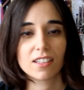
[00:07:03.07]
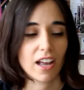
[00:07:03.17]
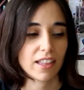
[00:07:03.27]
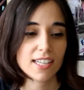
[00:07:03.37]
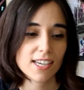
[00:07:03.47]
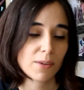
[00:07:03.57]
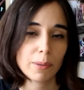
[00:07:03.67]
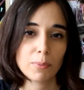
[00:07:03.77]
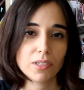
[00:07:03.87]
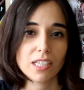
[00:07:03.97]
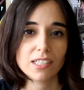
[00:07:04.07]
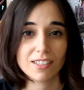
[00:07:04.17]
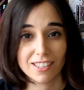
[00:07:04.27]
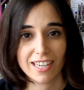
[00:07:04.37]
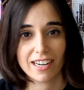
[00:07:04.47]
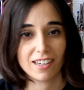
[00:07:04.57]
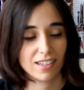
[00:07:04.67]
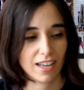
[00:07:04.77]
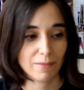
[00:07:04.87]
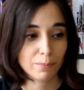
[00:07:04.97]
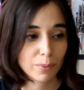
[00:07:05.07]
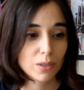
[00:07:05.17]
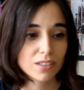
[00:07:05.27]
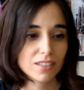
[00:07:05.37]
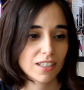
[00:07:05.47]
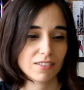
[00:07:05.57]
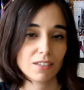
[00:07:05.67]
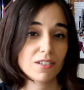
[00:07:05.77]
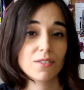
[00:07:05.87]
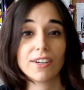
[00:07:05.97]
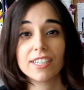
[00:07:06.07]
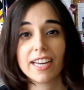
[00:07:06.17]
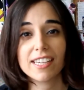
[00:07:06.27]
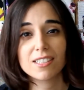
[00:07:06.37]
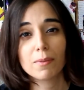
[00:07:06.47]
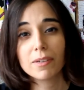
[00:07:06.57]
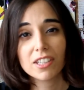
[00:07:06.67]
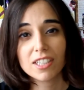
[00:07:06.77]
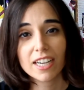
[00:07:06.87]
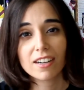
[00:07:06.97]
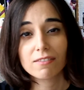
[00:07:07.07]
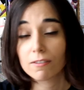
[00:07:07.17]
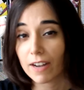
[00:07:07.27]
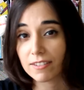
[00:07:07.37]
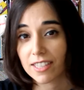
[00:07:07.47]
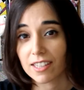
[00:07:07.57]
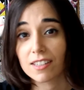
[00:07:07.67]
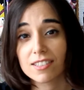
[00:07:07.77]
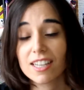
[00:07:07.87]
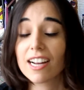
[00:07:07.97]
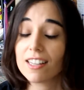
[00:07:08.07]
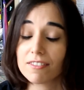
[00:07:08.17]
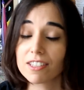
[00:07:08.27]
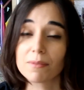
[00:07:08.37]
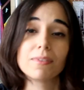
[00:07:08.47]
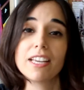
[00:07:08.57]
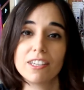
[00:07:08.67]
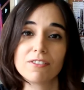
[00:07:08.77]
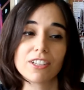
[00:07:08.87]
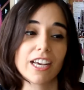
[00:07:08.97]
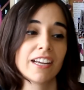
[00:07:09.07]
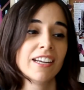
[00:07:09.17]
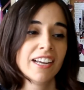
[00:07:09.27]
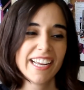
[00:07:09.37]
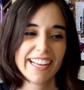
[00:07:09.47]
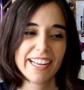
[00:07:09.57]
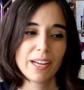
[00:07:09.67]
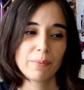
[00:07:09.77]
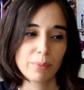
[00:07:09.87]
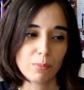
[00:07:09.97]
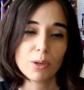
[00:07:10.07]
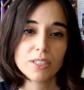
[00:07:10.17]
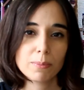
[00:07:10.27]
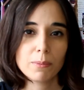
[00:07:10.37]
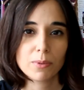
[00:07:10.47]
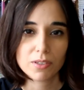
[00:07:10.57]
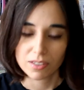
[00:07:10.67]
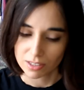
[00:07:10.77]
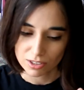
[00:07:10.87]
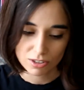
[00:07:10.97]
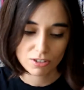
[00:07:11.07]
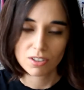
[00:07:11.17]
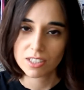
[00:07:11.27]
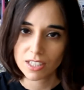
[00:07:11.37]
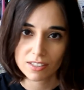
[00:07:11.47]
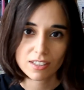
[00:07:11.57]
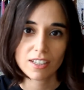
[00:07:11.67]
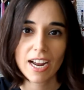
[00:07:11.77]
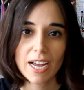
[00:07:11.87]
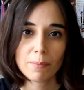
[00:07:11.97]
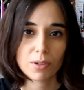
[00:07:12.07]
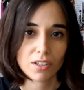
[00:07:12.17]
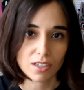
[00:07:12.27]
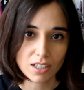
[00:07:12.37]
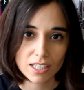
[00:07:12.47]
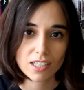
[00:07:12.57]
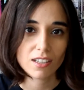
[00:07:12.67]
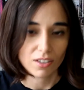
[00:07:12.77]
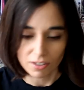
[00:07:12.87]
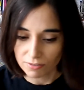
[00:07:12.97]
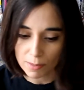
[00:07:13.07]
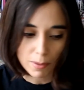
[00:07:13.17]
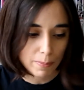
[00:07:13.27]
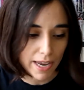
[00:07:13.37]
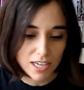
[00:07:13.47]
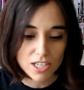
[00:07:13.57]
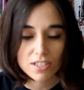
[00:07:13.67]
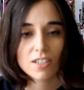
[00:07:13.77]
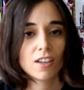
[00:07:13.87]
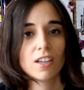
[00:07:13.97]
And that's all people need to look at it. At most, if someone's very nice, maybe they'll look at it for 5 seconds. And I love them. Thank you for that. But most people, they're scrolling on their app, or they're clicking, or they're flipping pages.